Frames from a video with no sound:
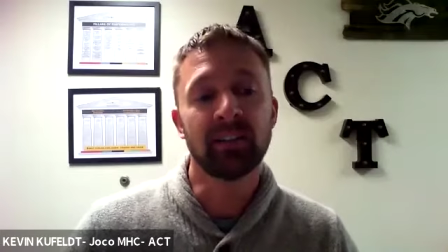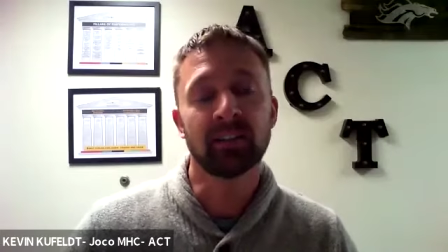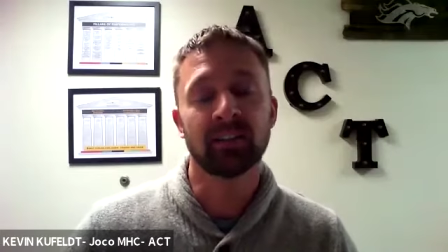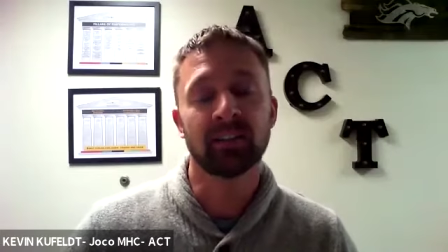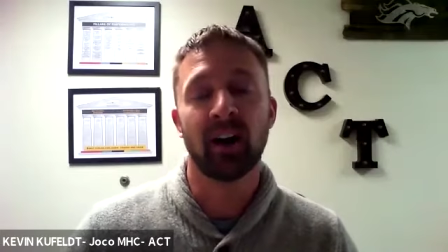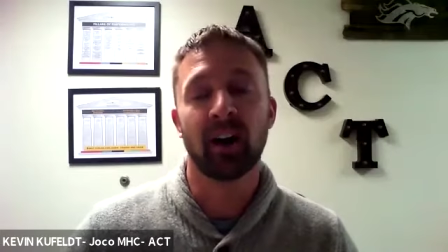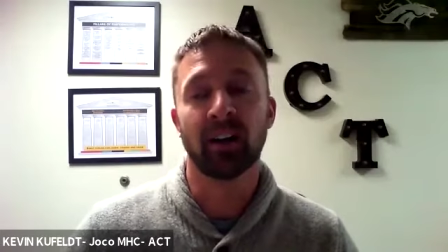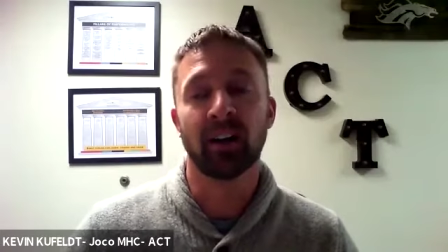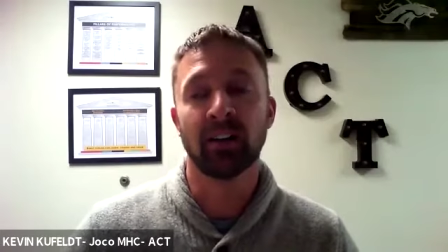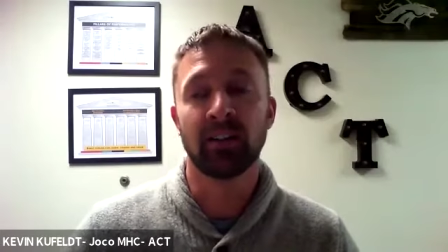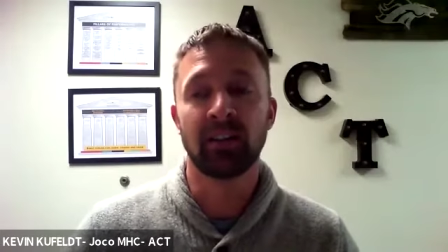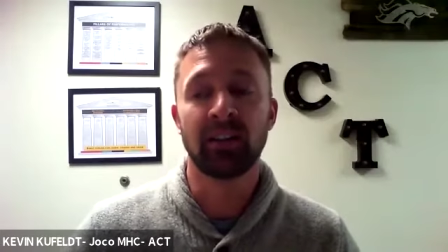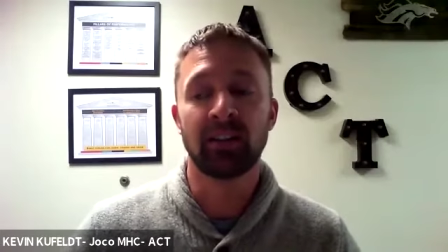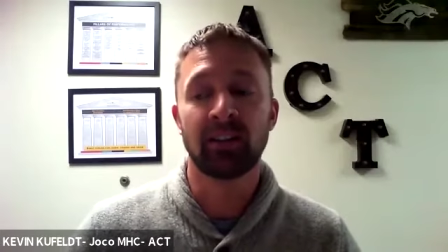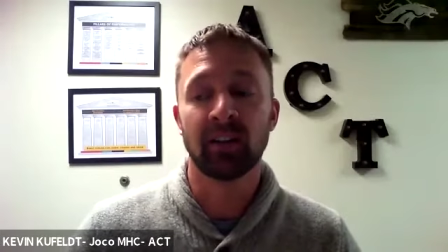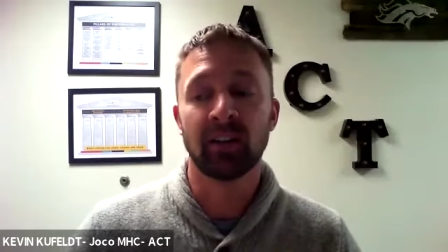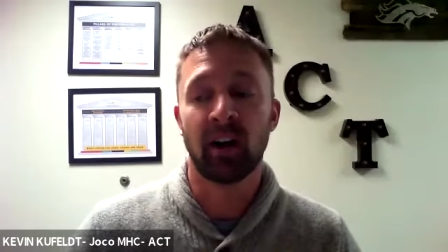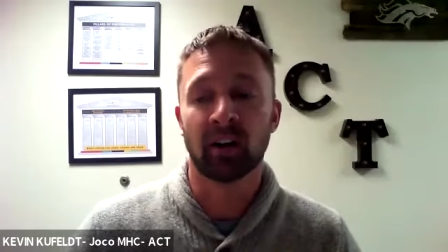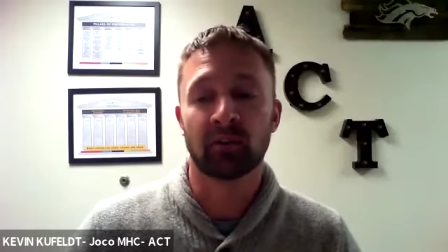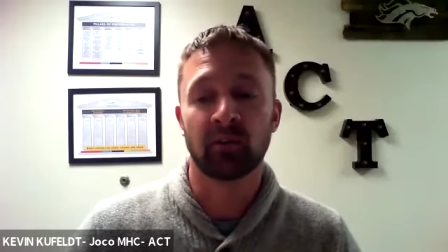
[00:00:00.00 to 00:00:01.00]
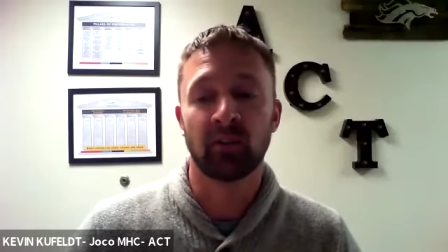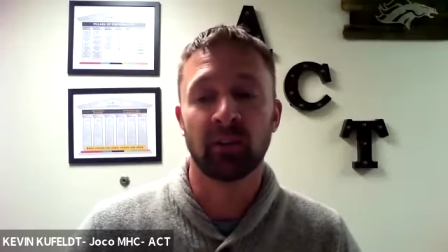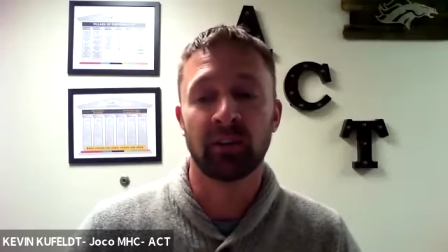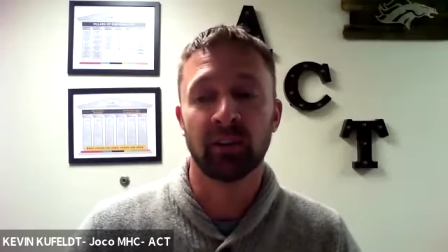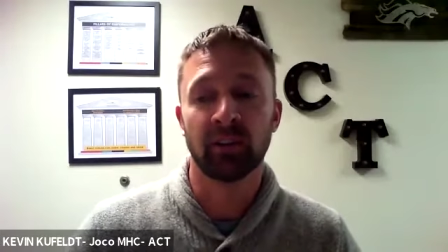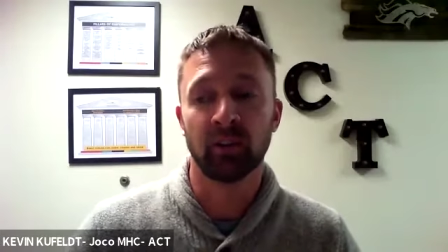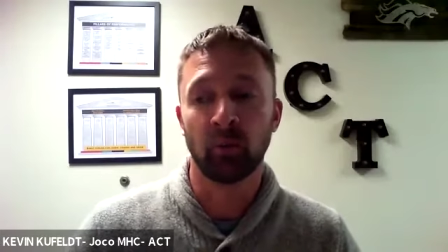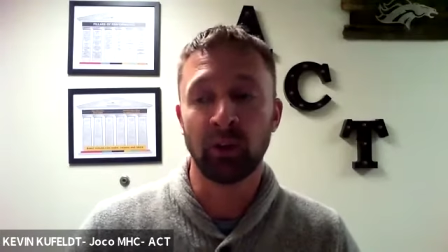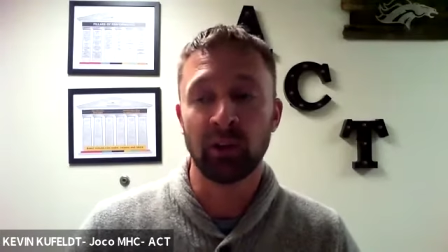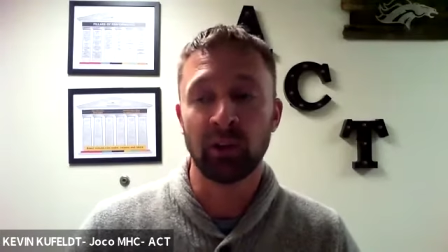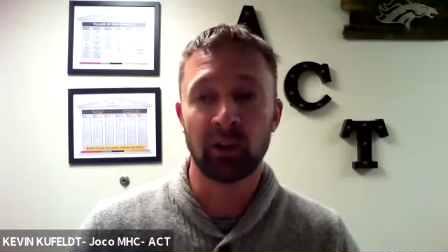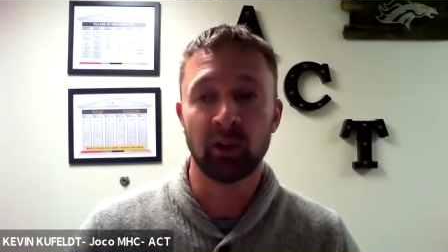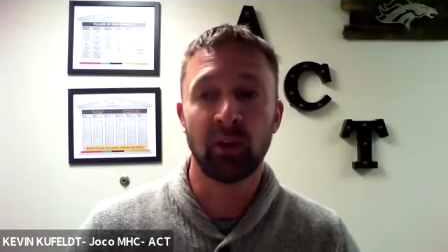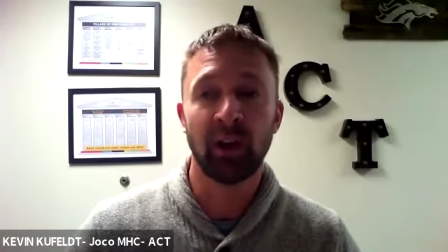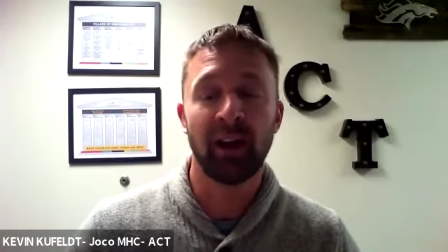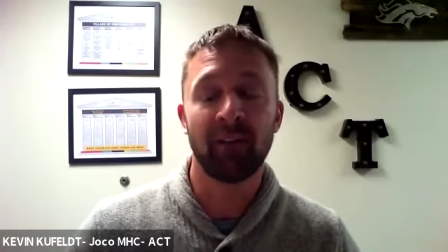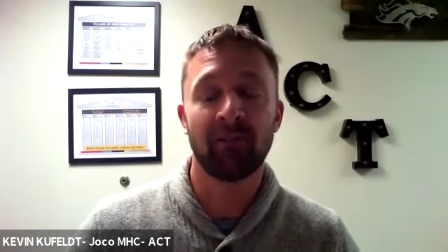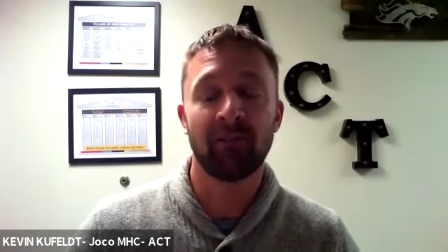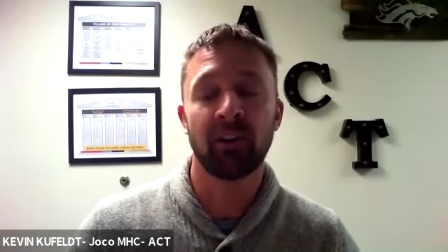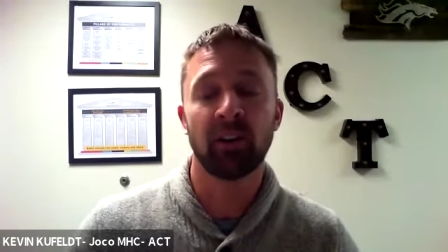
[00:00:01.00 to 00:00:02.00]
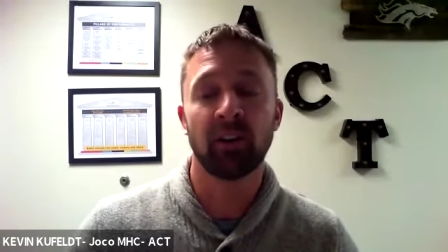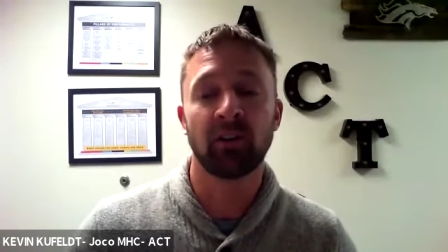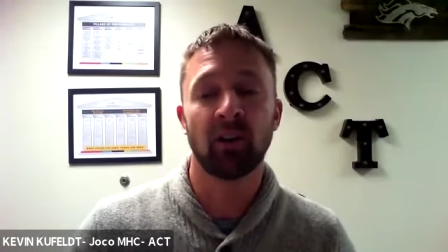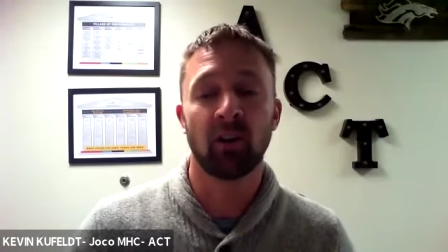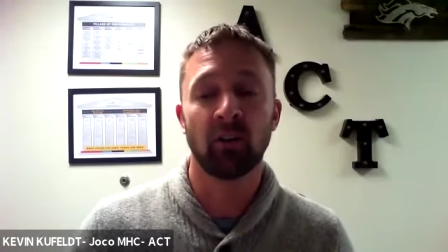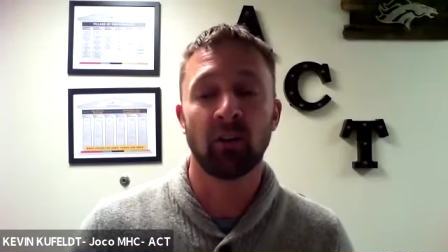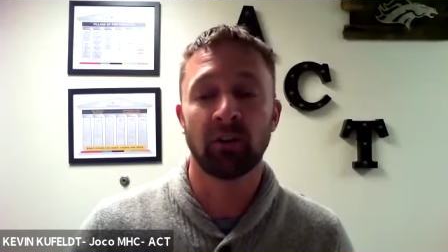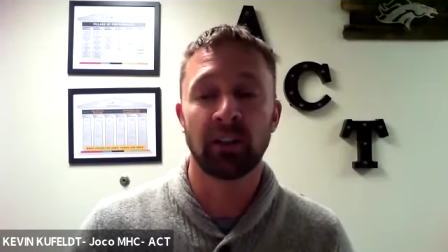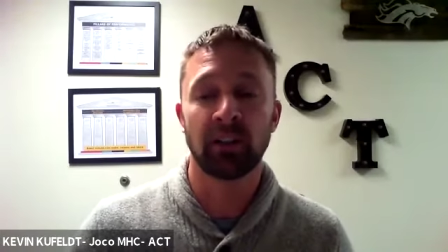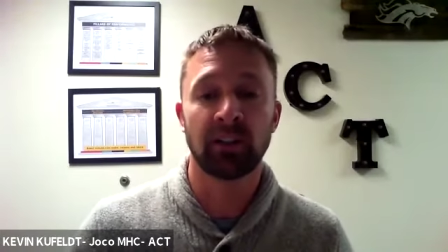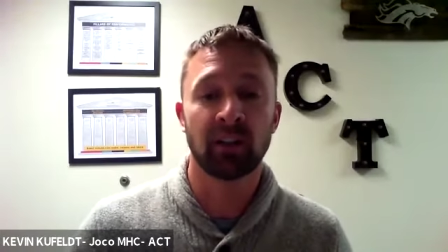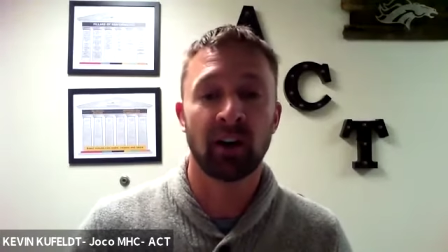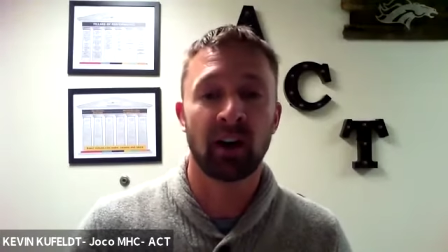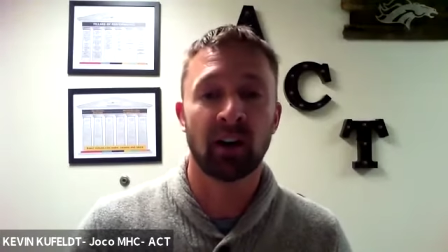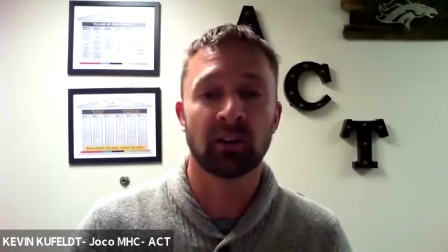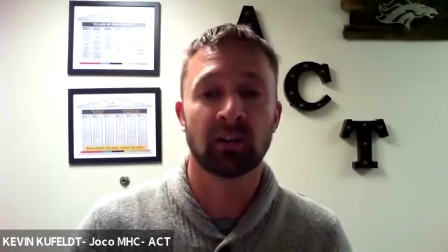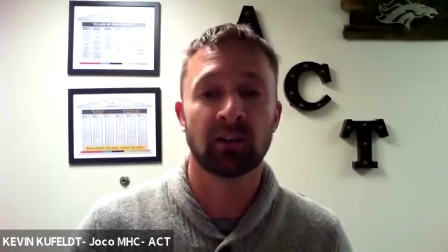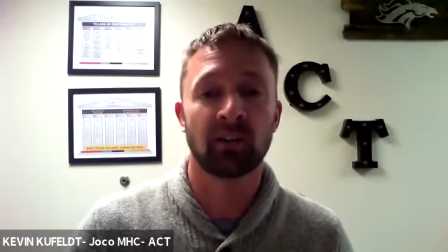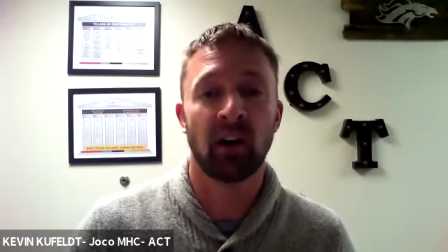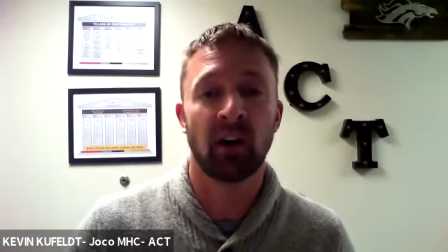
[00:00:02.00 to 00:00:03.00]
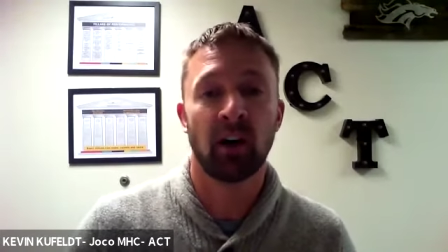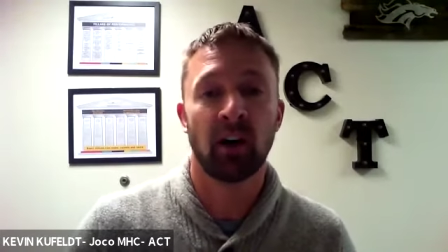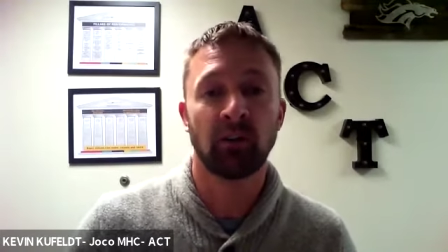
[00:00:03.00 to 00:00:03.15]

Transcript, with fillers: is not a detox facility. We do have the adult detox uh,